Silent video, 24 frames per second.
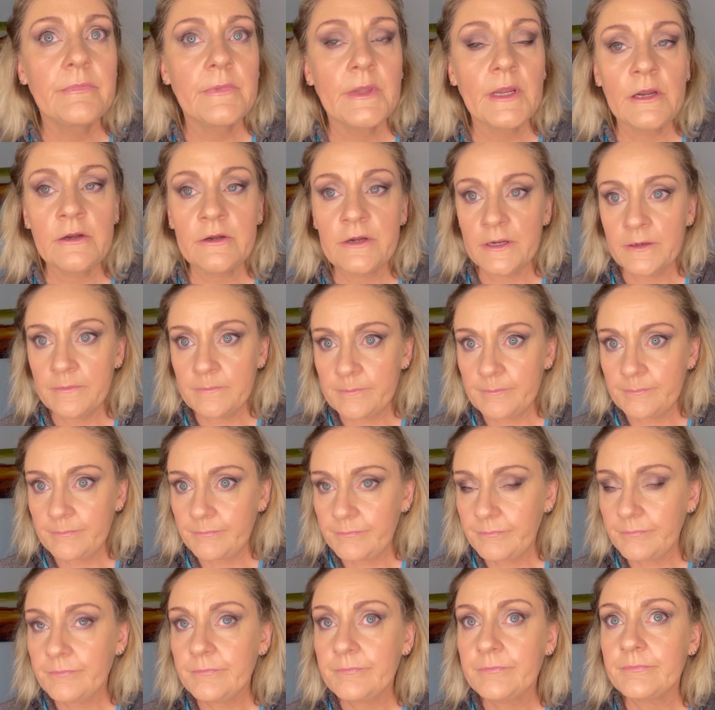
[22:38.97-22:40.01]
Okay.
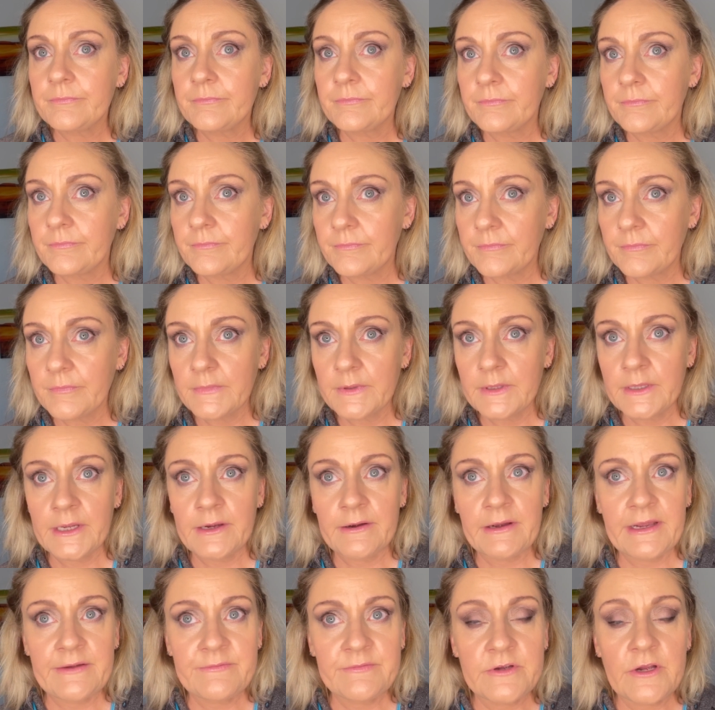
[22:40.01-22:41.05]
Now
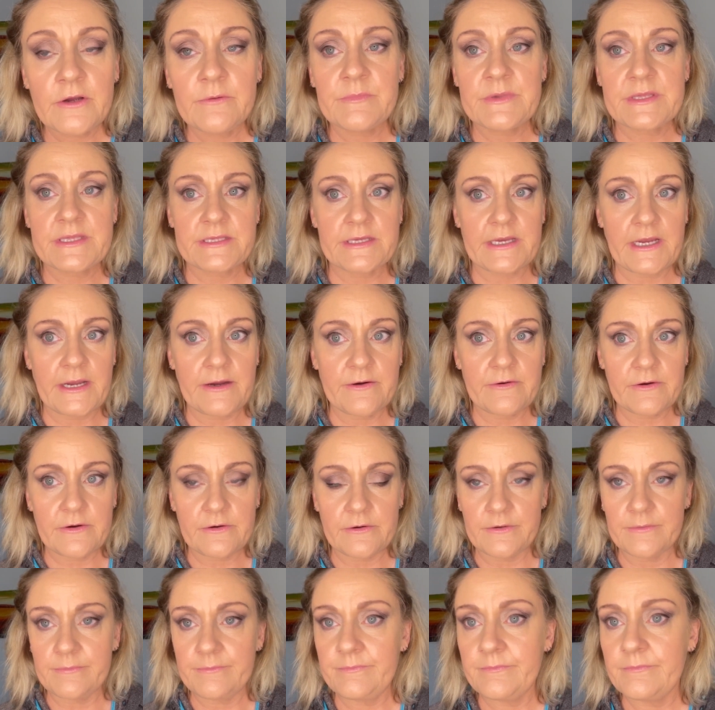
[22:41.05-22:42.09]
I haven't got mascara
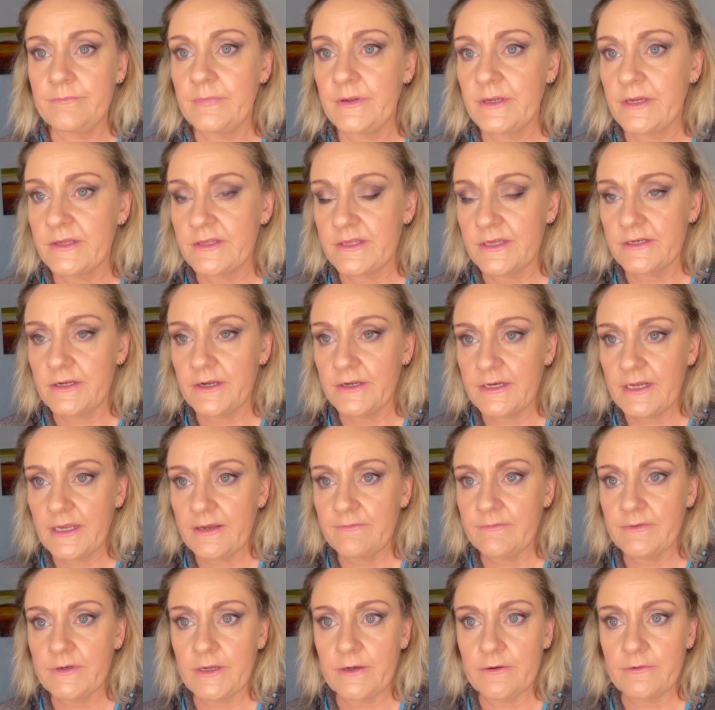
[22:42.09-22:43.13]
on because I don't
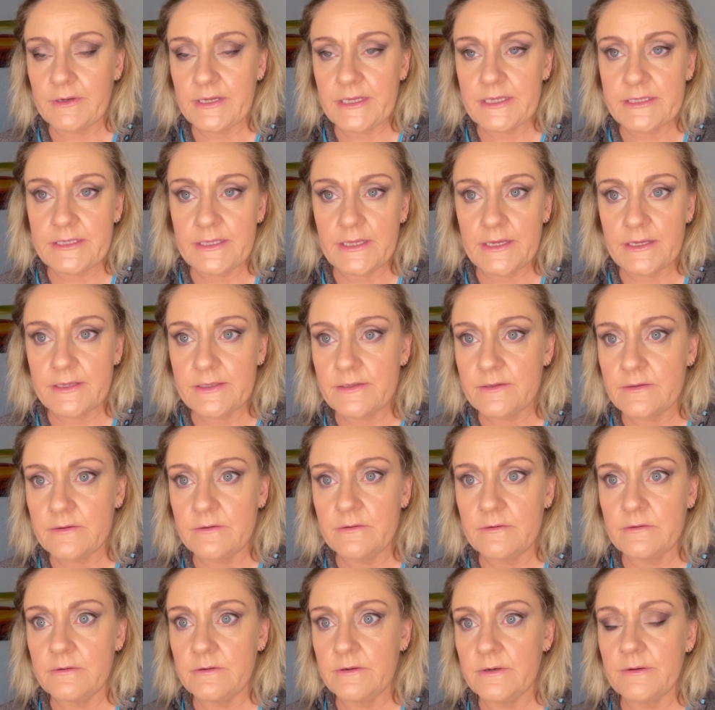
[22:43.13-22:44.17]
have an OXX
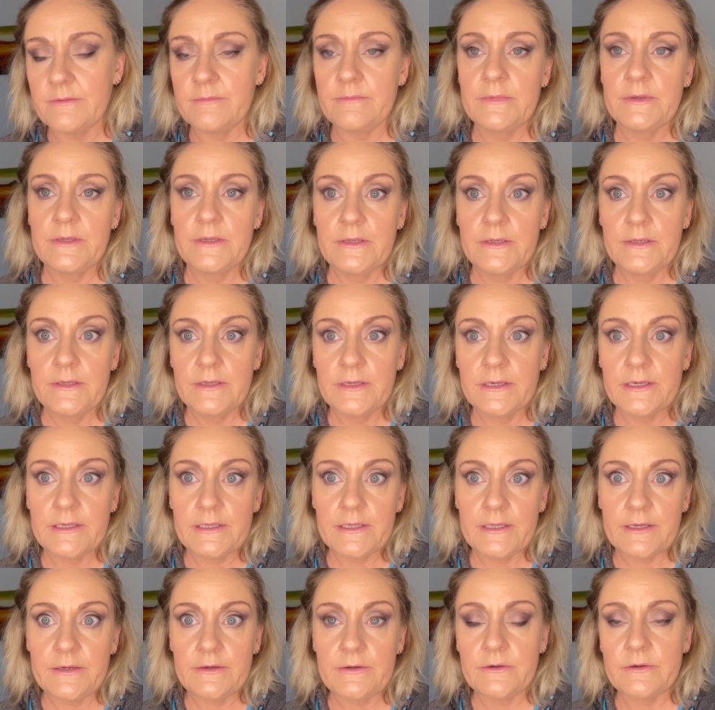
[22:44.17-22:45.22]
or a
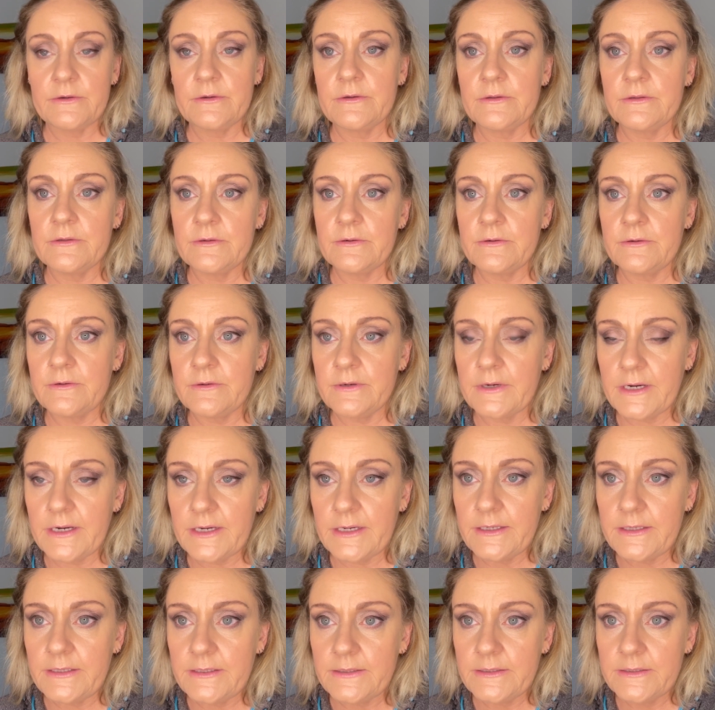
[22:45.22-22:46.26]
LA Girl or
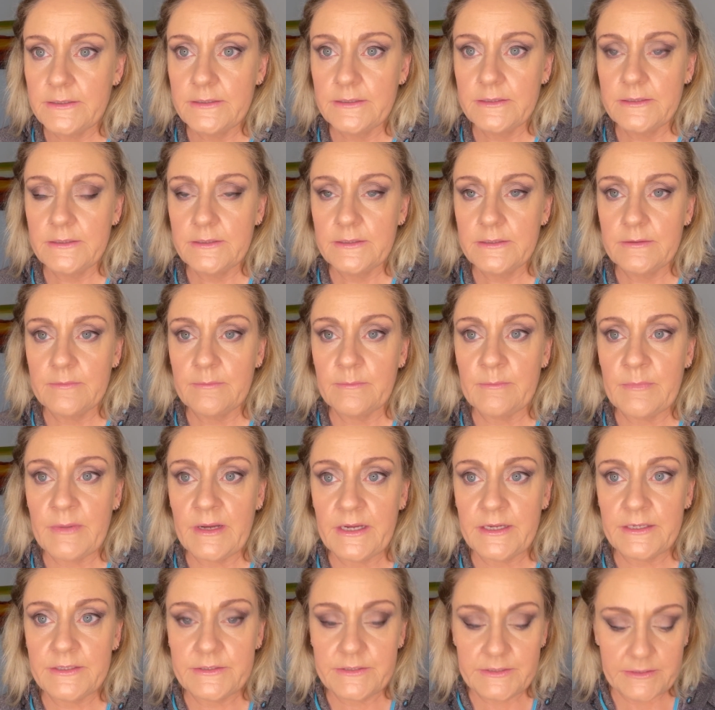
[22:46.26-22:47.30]
a
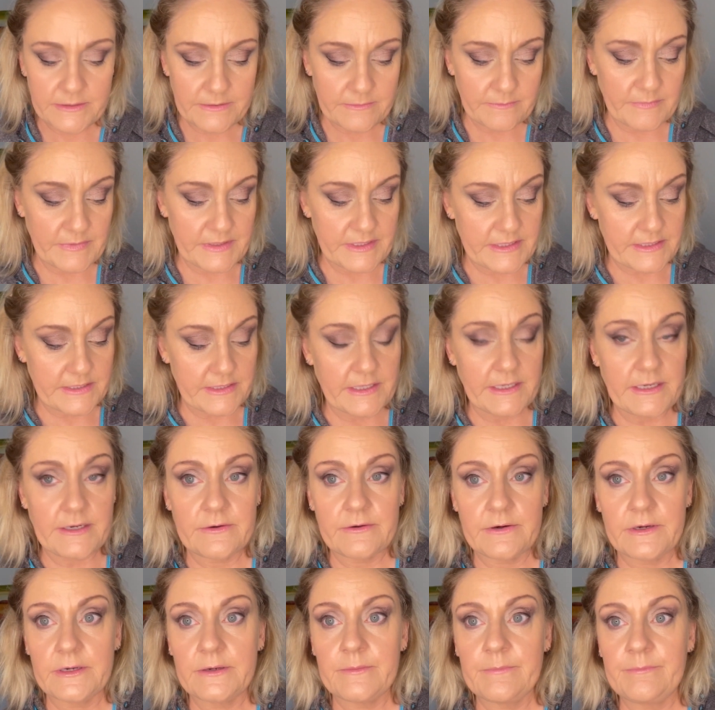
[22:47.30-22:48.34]
Mud
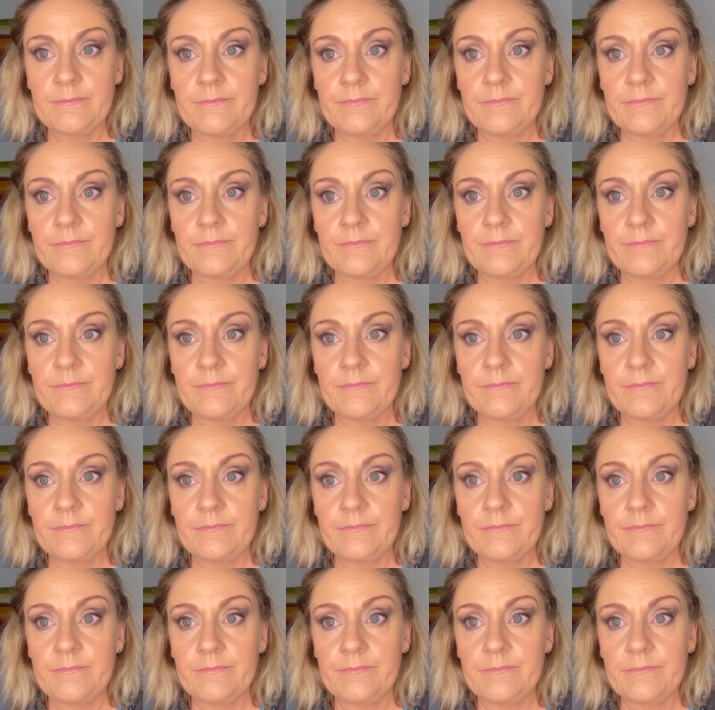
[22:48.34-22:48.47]
mascara.